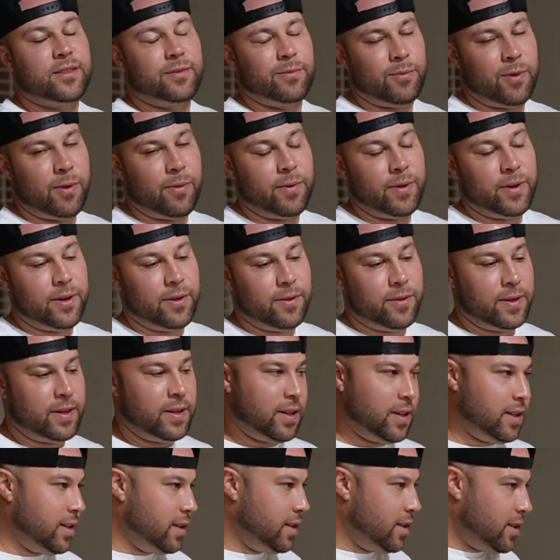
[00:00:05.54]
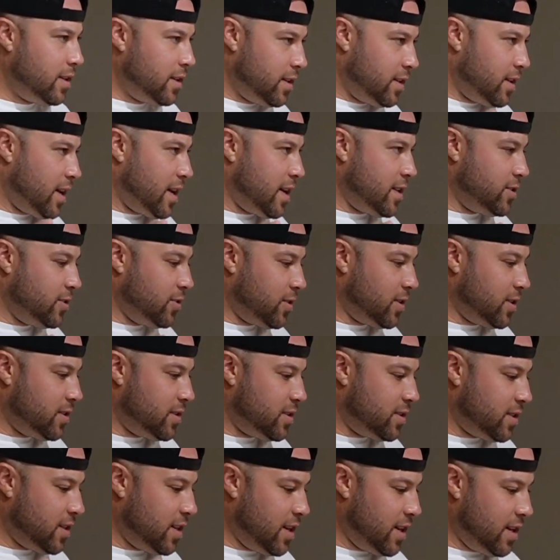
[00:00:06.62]
and what we're doing. As you can
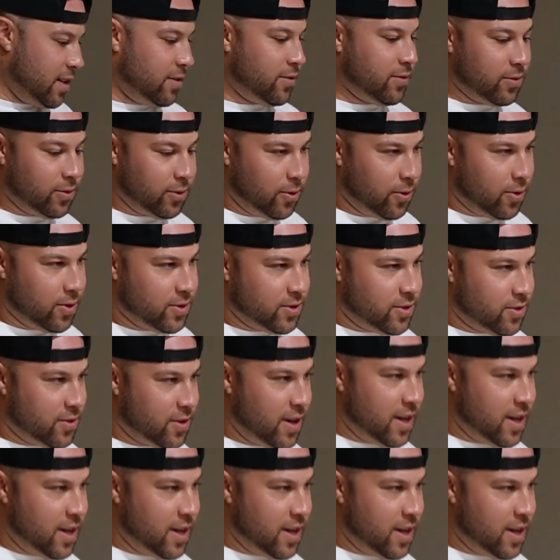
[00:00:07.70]
see, floors are